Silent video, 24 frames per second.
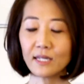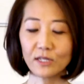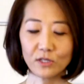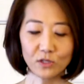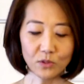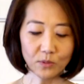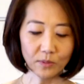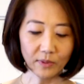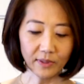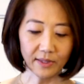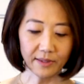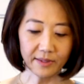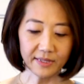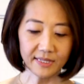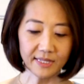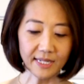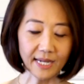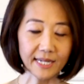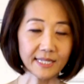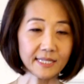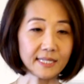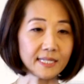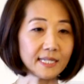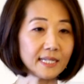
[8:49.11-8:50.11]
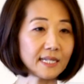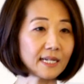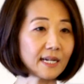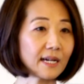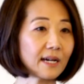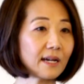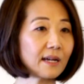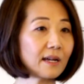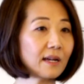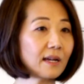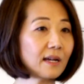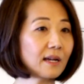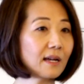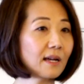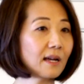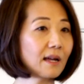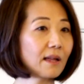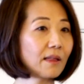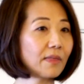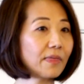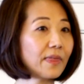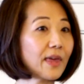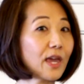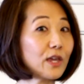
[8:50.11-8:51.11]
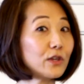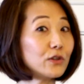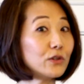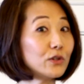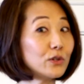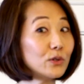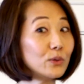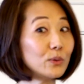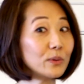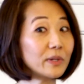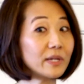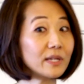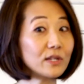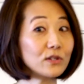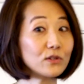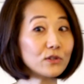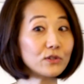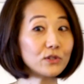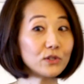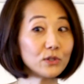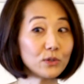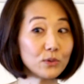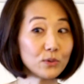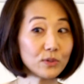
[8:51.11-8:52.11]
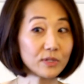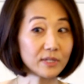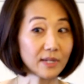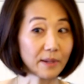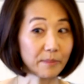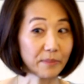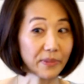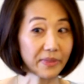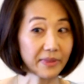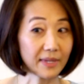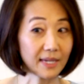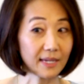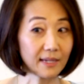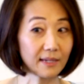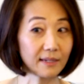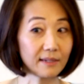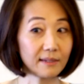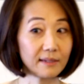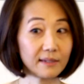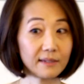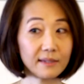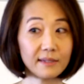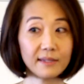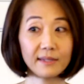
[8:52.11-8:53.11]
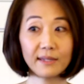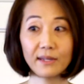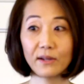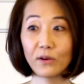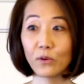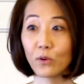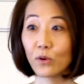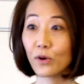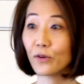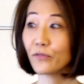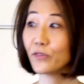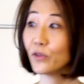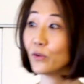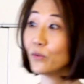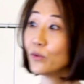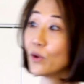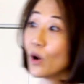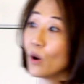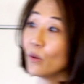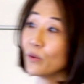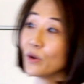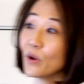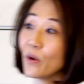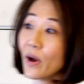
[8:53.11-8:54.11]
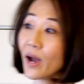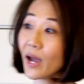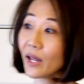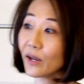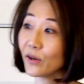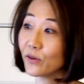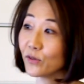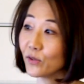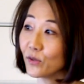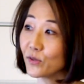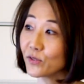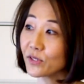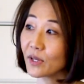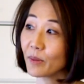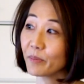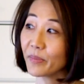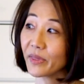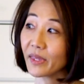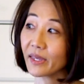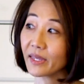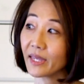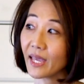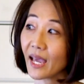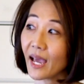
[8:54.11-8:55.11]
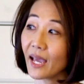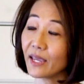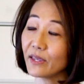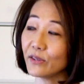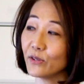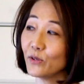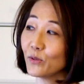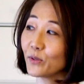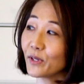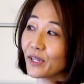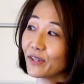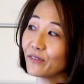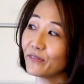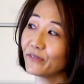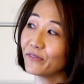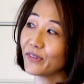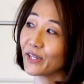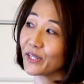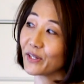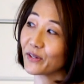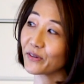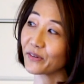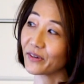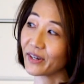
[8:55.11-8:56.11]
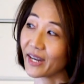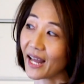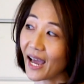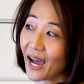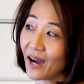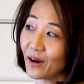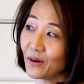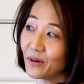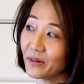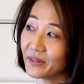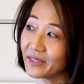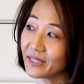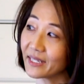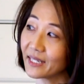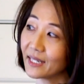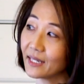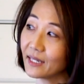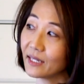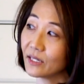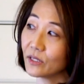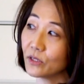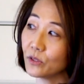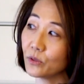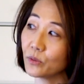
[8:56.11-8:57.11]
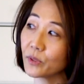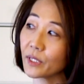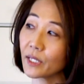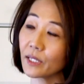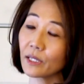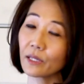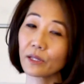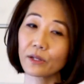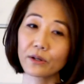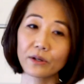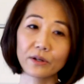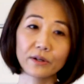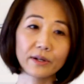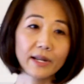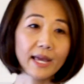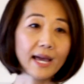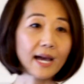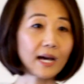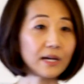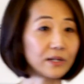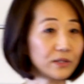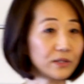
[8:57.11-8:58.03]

is really this idea that you can do something, or if you don't know how to do something yet, you can figure it out. You can learn how